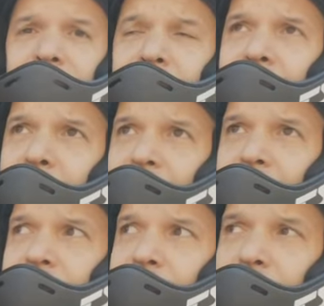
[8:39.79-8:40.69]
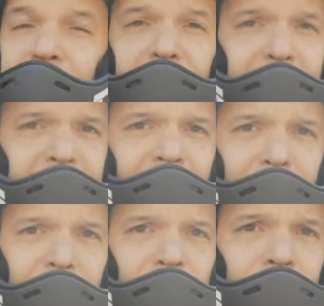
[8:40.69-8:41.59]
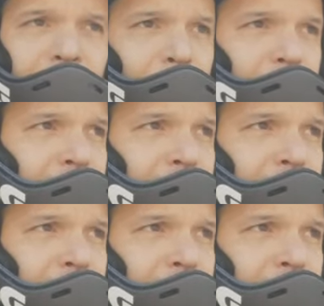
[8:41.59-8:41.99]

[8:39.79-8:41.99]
any names out there, but that has happened to a couple